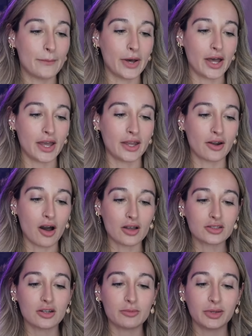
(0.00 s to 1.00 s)
But it
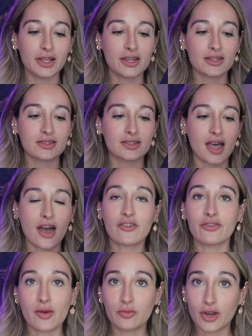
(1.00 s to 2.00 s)
also plays
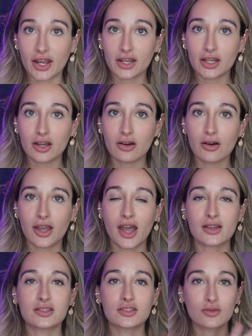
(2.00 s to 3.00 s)
FM radio. It
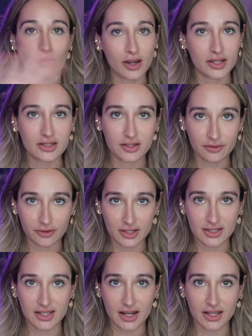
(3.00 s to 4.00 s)
has 20
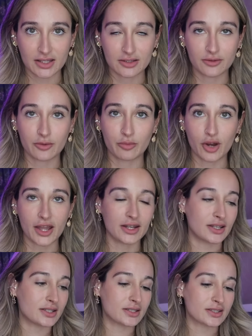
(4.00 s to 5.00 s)
different settings for
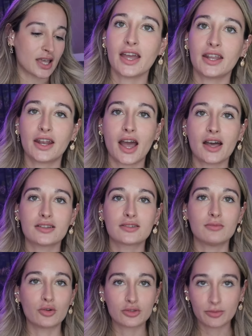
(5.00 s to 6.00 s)
brightness, and it
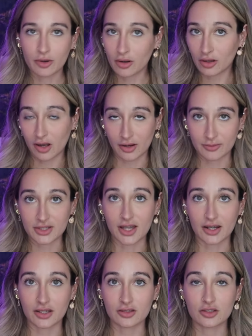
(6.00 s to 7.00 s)
has multiple alarm
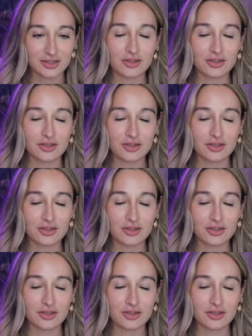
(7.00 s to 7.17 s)
settings.